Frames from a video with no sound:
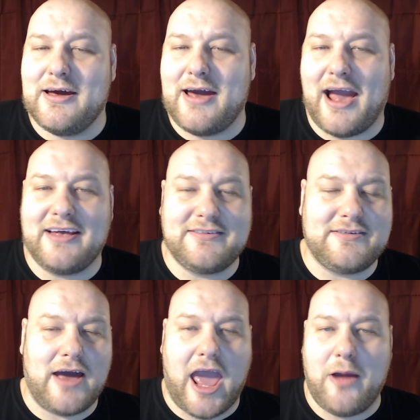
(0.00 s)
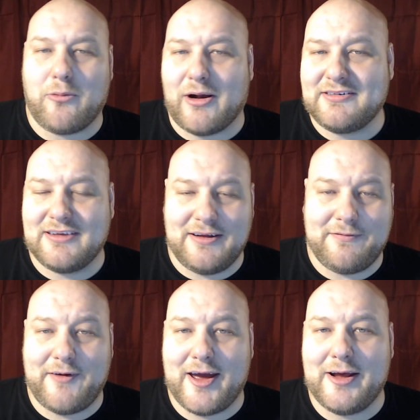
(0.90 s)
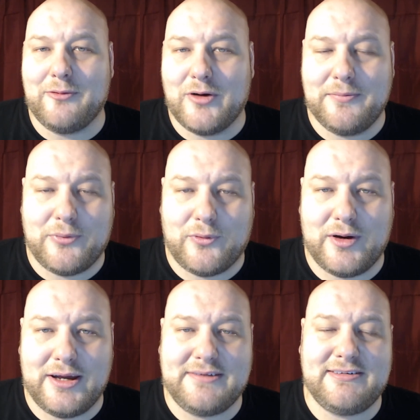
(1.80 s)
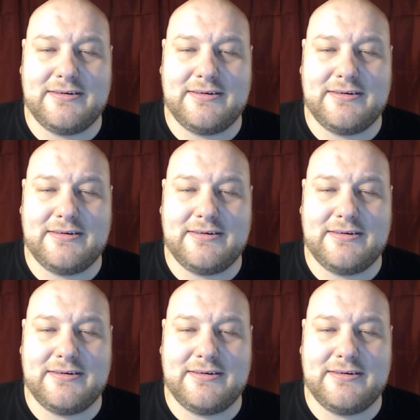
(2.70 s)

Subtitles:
As a wrestling fan at one point,